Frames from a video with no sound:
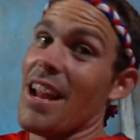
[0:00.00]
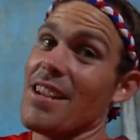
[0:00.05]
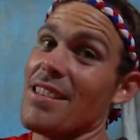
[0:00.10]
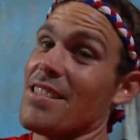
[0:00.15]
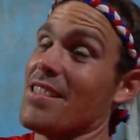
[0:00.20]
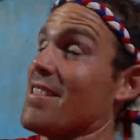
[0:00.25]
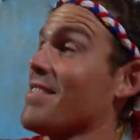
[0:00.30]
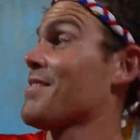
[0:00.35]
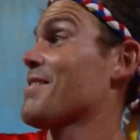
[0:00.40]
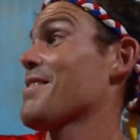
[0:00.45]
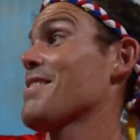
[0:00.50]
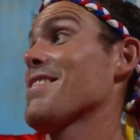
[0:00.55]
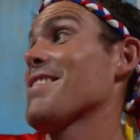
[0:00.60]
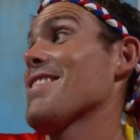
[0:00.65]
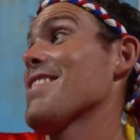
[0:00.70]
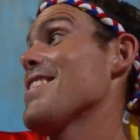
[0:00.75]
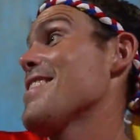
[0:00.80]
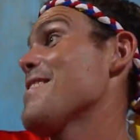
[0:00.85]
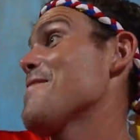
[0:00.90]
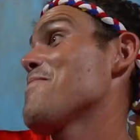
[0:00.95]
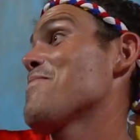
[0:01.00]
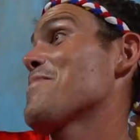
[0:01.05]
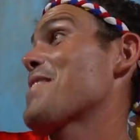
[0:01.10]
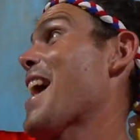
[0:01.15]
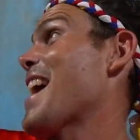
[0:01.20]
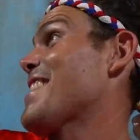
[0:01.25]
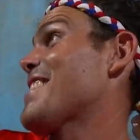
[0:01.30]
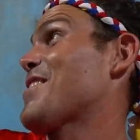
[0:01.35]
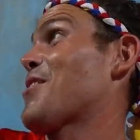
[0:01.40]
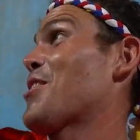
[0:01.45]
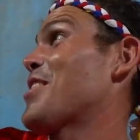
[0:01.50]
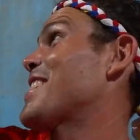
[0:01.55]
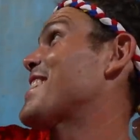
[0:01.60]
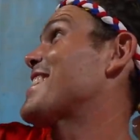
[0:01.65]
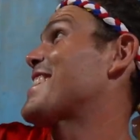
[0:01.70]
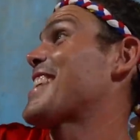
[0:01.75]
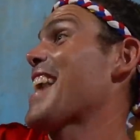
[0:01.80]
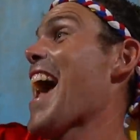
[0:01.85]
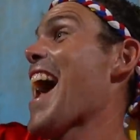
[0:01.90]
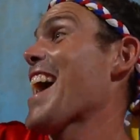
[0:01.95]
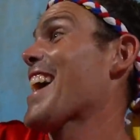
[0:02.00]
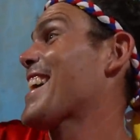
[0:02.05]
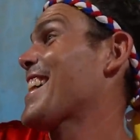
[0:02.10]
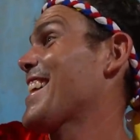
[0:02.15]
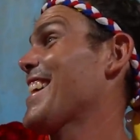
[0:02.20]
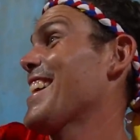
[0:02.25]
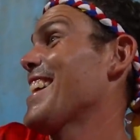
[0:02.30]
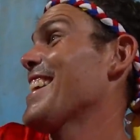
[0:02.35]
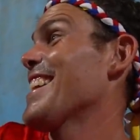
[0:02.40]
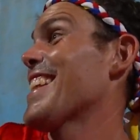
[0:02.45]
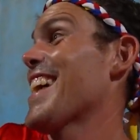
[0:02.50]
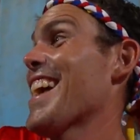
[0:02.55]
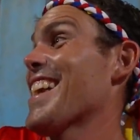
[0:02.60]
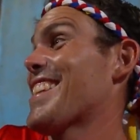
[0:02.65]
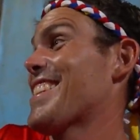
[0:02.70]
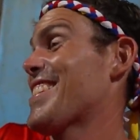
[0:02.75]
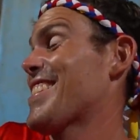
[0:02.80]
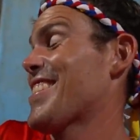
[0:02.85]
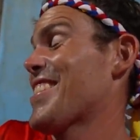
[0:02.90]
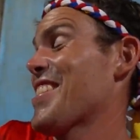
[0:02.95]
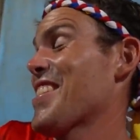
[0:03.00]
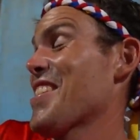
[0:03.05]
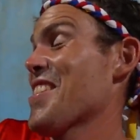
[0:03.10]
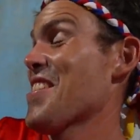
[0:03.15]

that's, that's exactly, that's,